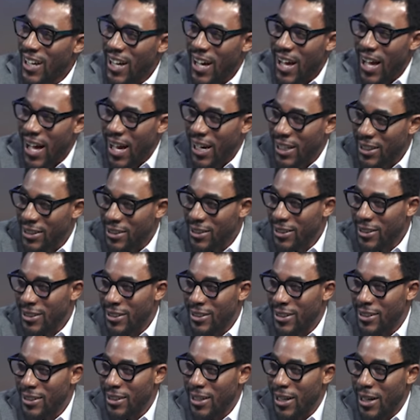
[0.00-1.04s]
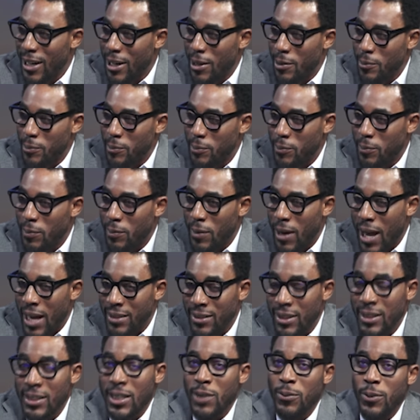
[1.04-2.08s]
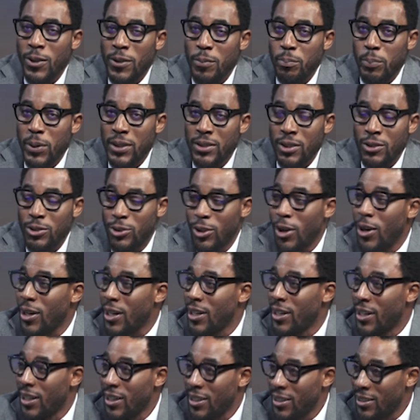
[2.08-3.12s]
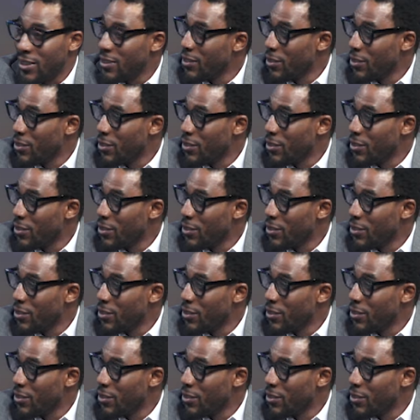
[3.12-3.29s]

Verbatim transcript: And I think it was Peter Drucker,